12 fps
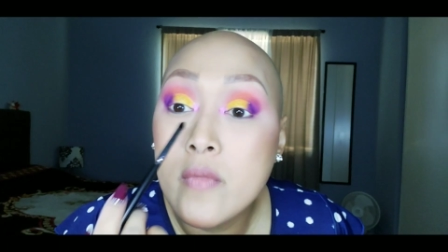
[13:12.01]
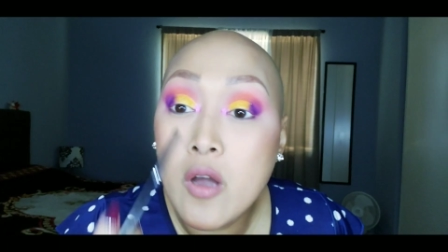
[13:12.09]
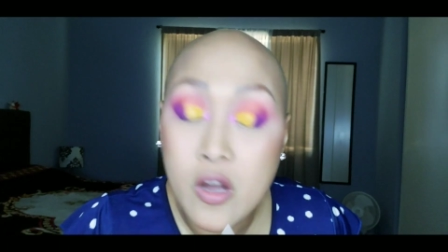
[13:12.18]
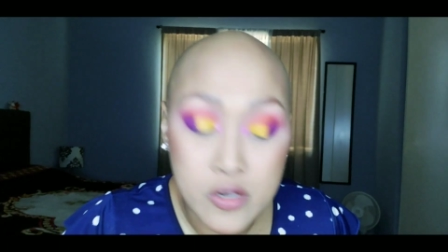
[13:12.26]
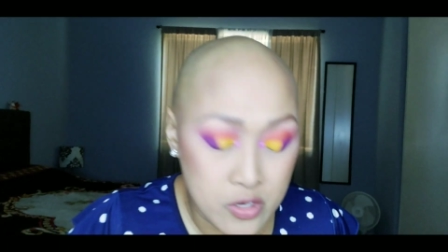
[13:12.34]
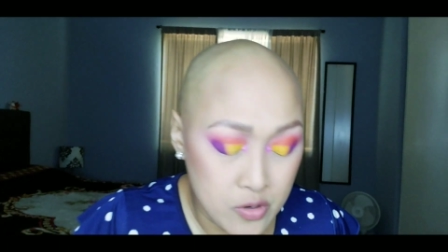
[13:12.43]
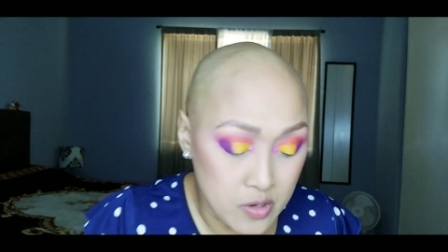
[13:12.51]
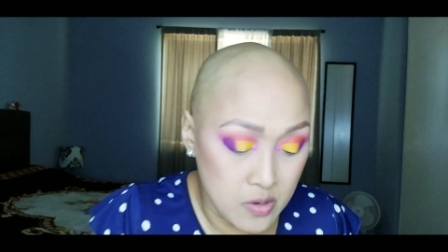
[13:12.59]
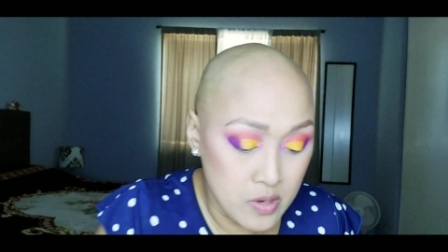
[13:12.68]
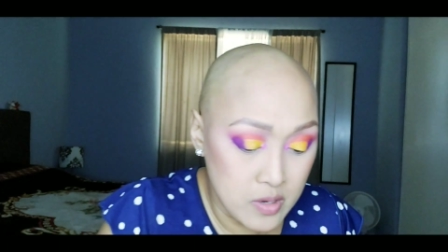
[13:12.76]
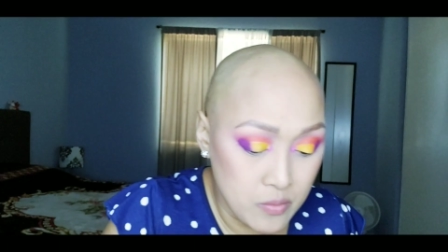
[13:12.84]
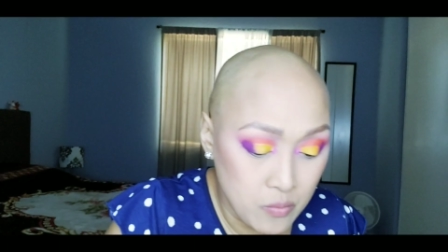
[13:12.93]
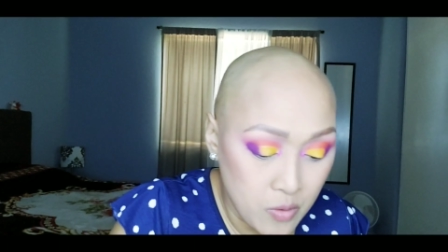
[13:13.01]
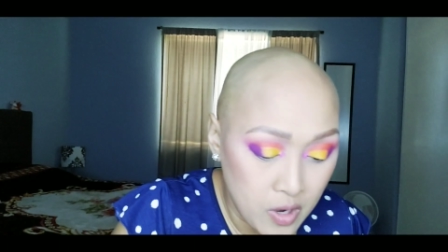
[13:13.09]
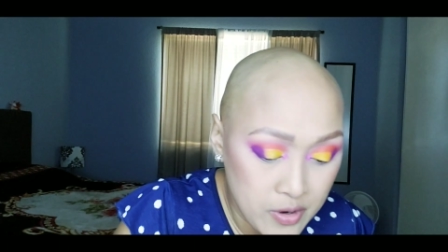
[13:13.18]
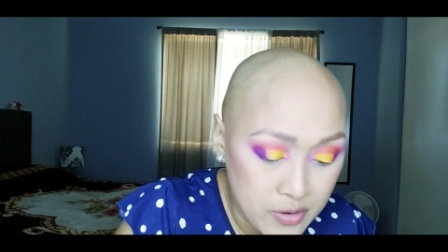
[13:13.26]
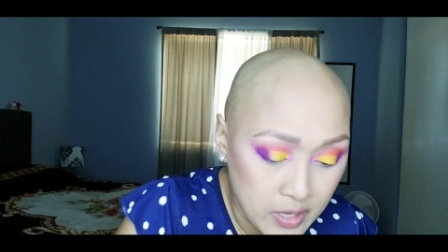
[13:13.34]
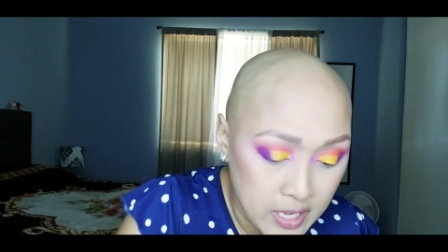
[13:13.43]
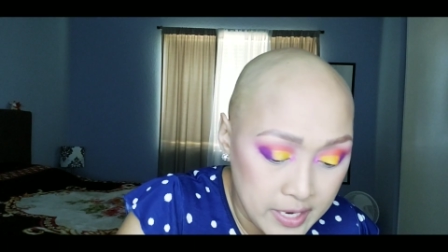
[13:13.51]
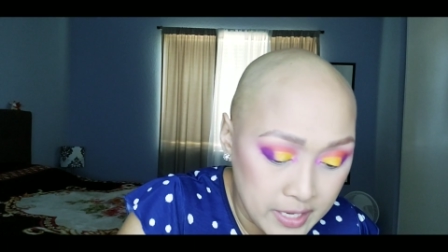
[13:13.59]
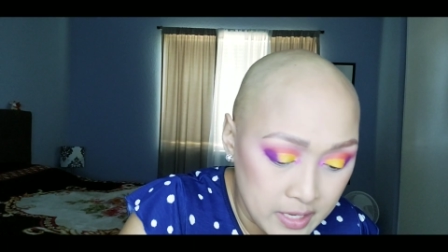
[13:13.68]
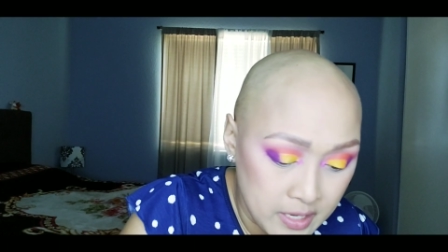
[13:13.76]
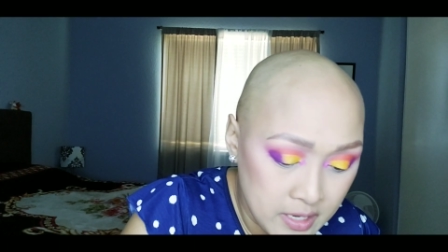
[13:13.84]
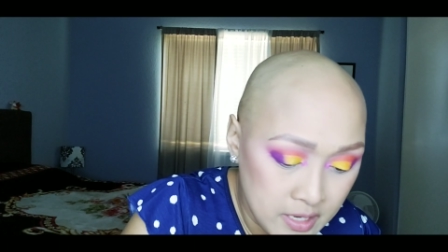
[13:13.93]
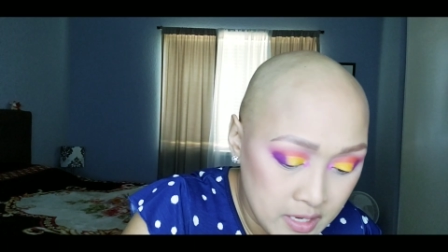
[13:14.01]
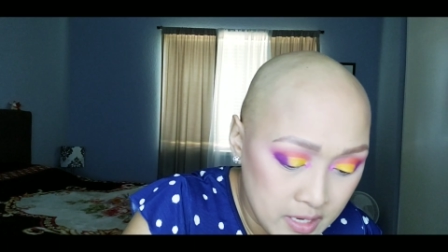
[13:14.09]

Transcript: on your waterline,